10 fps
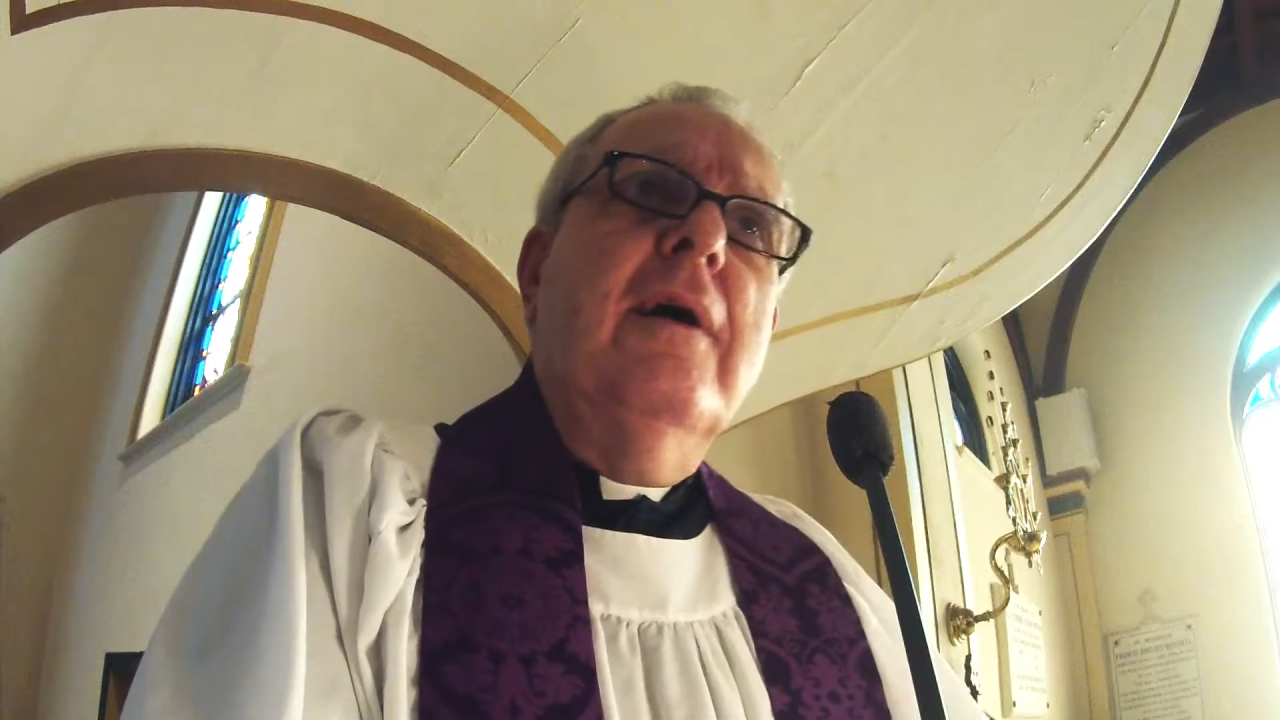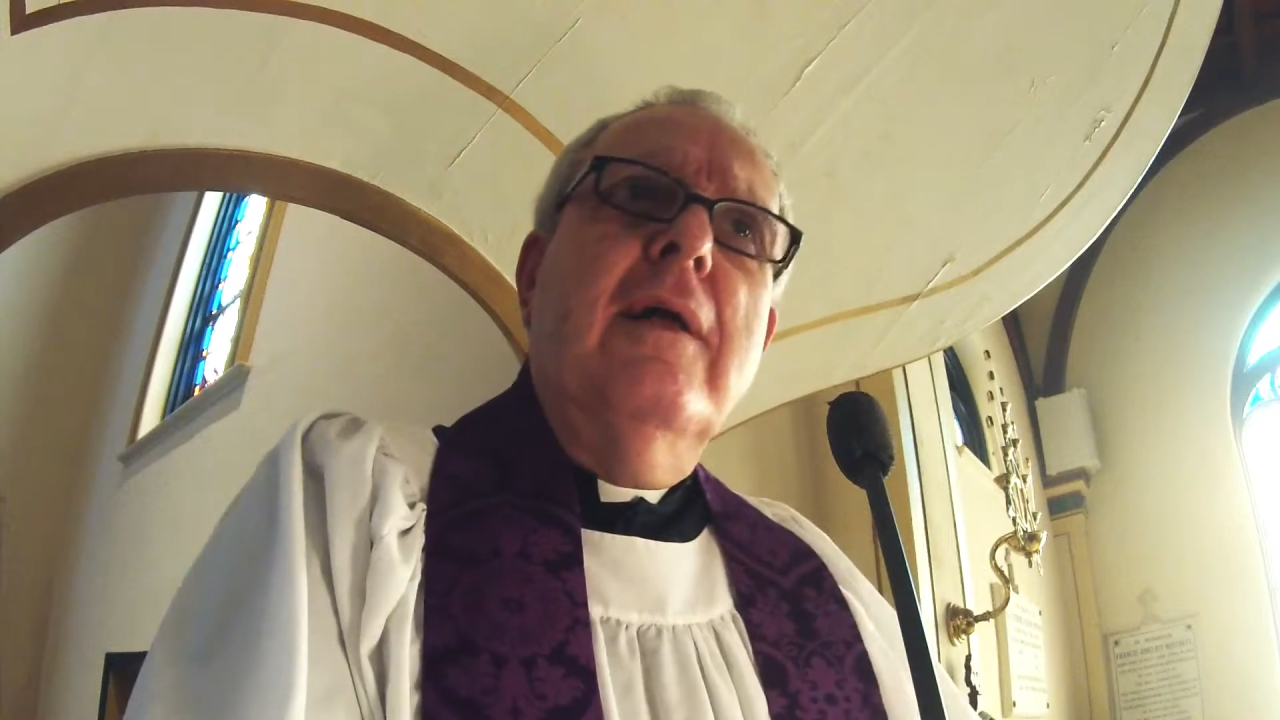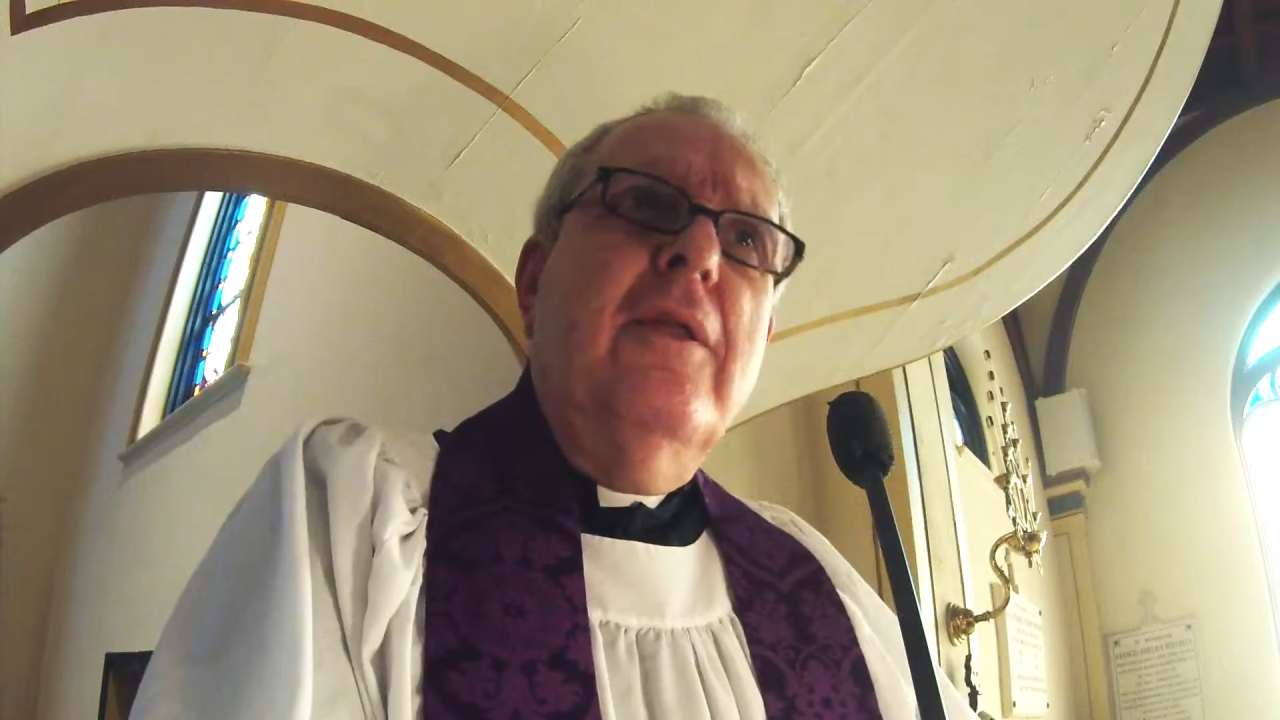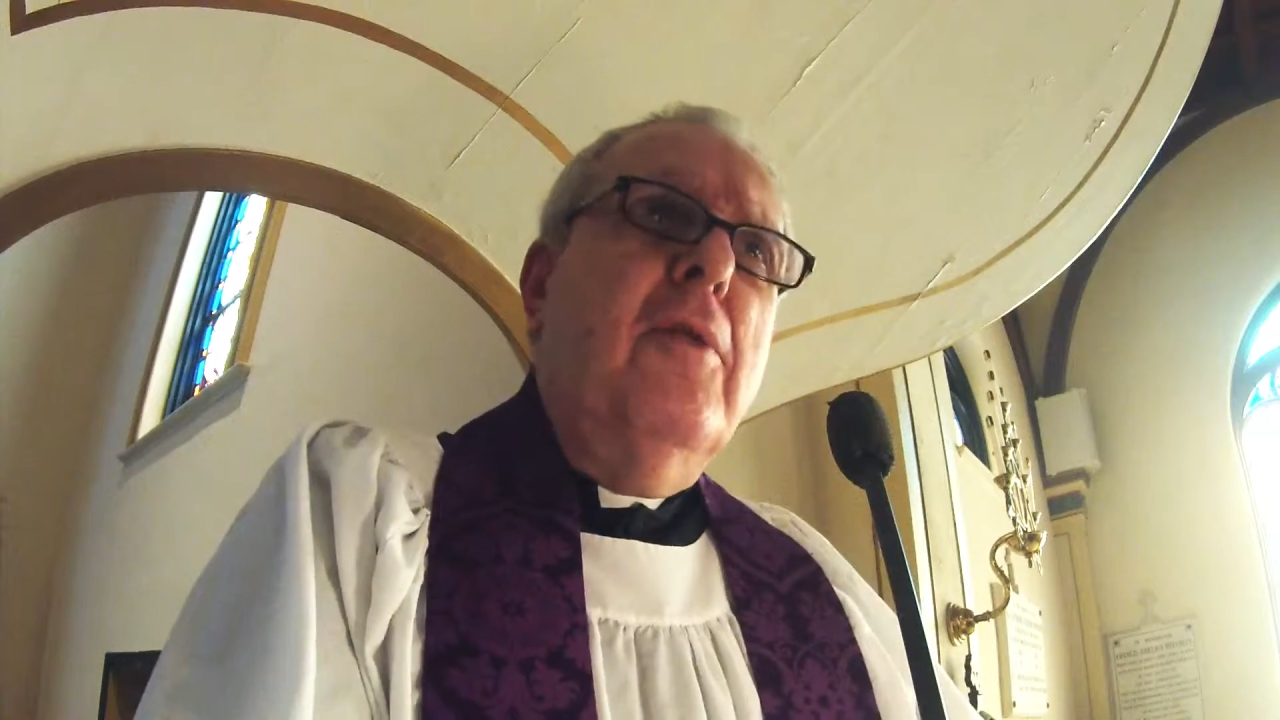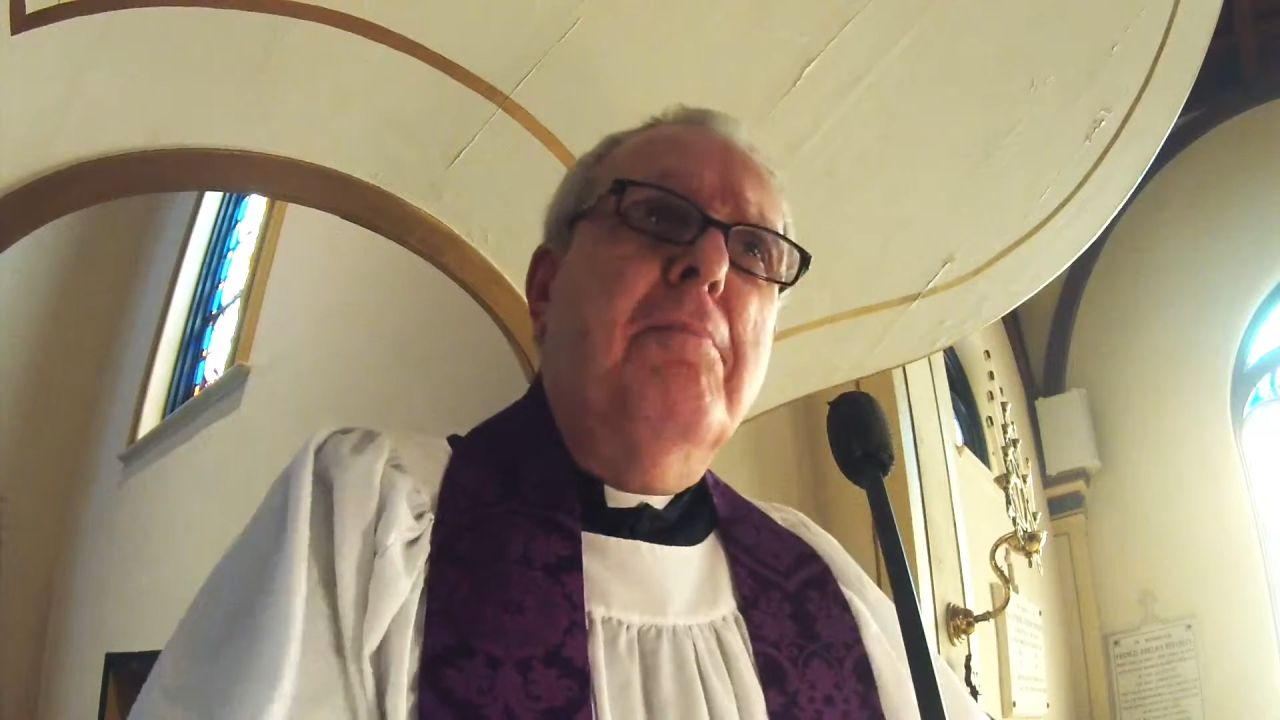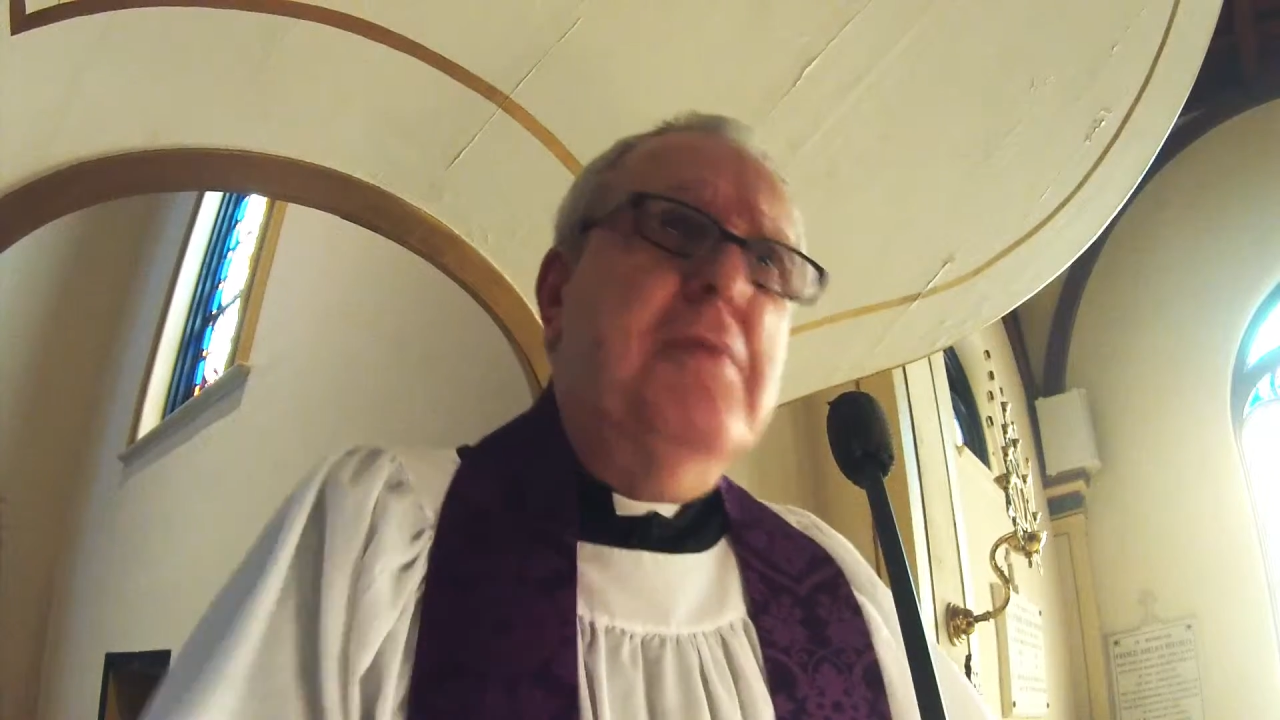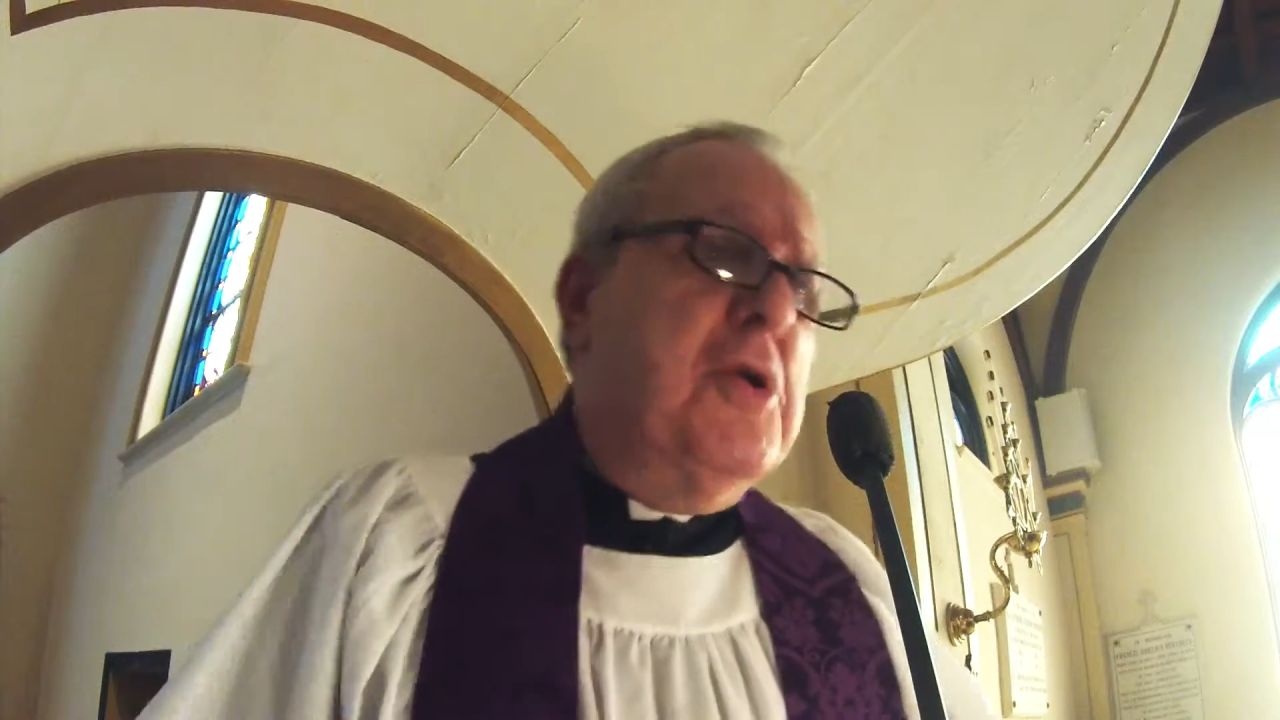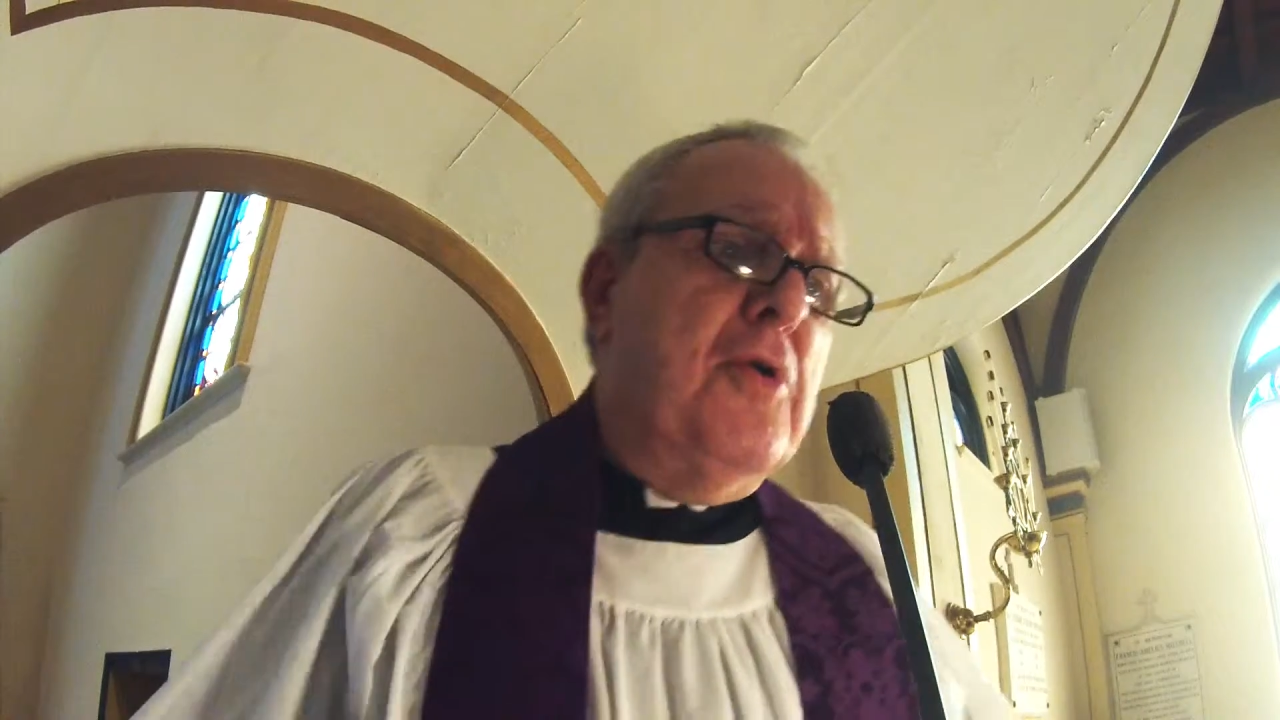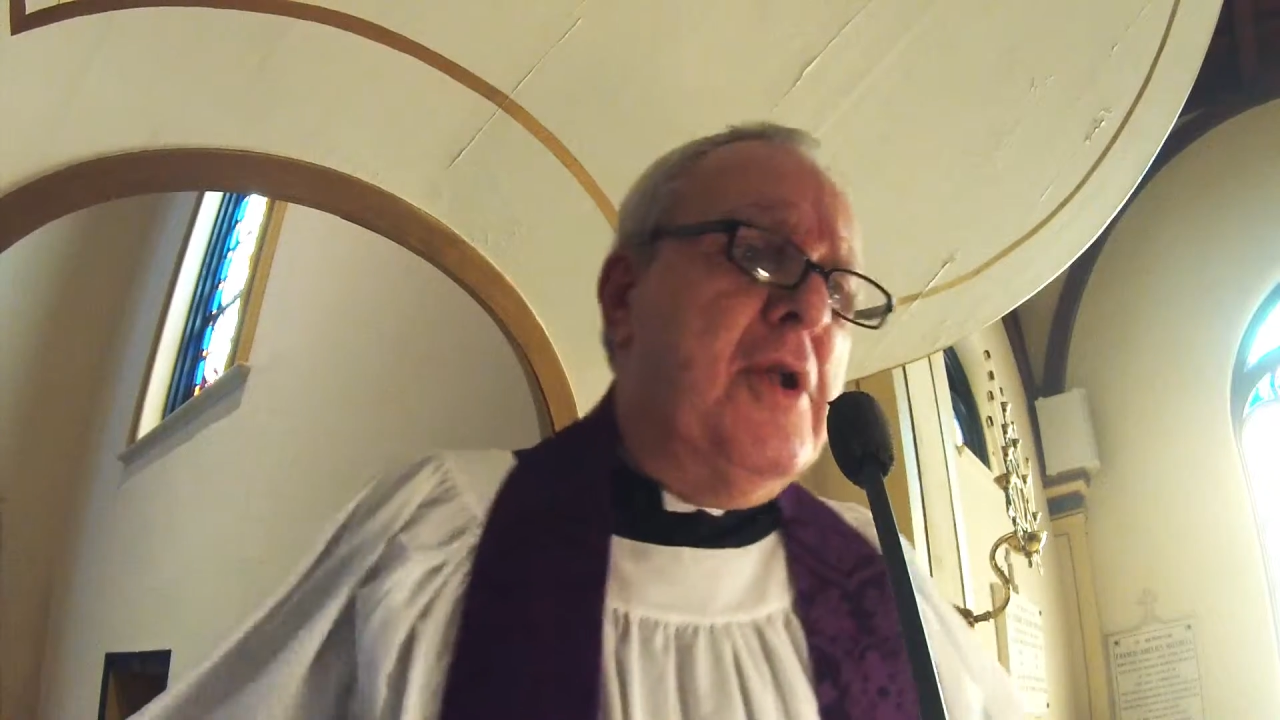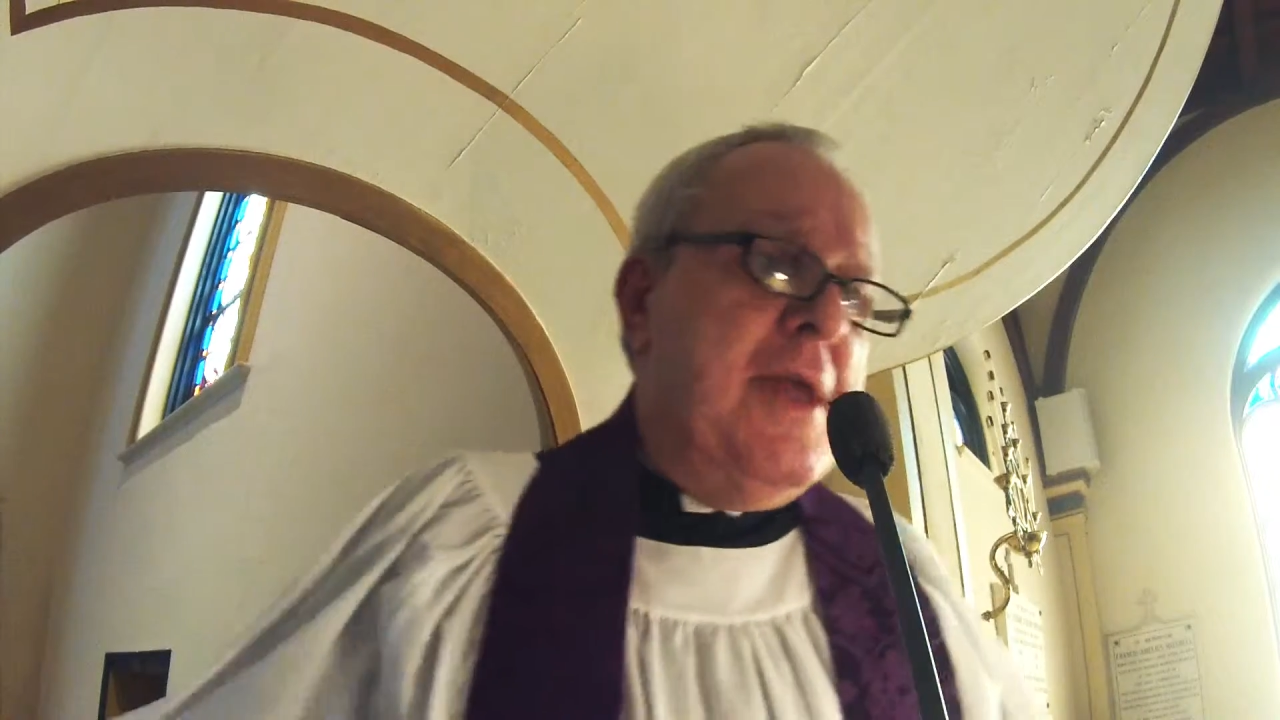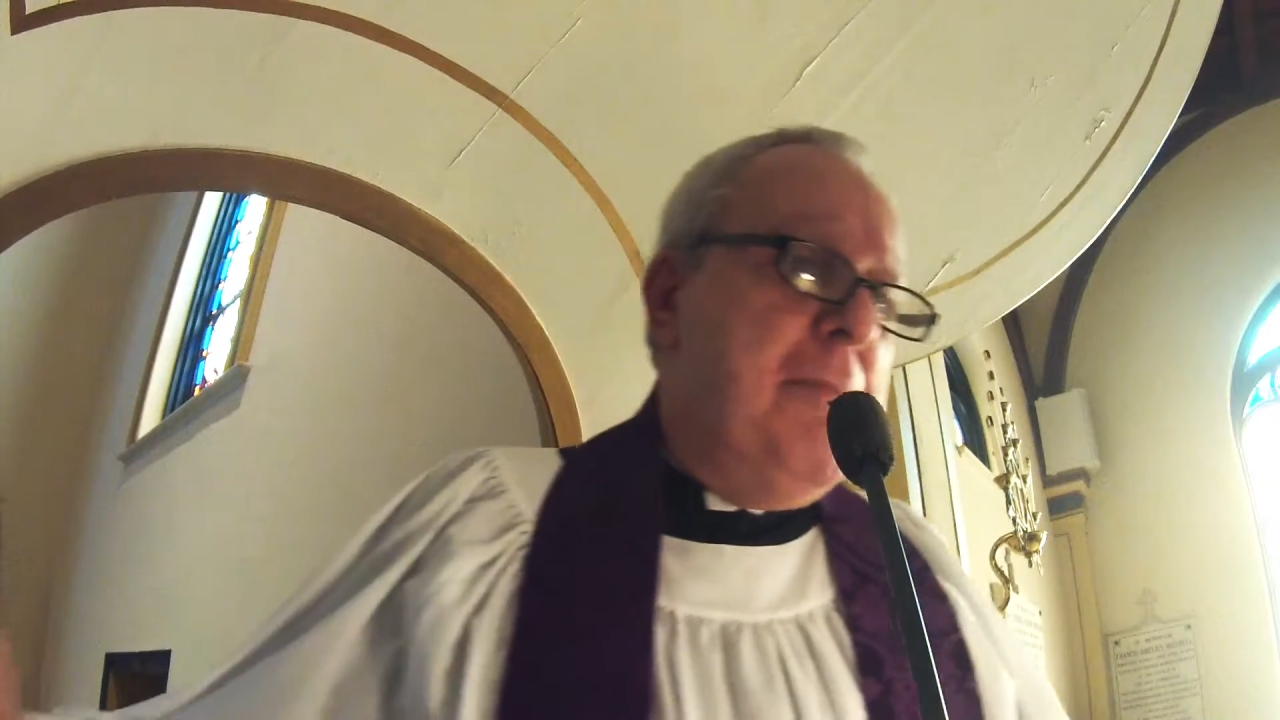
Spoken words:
a little purity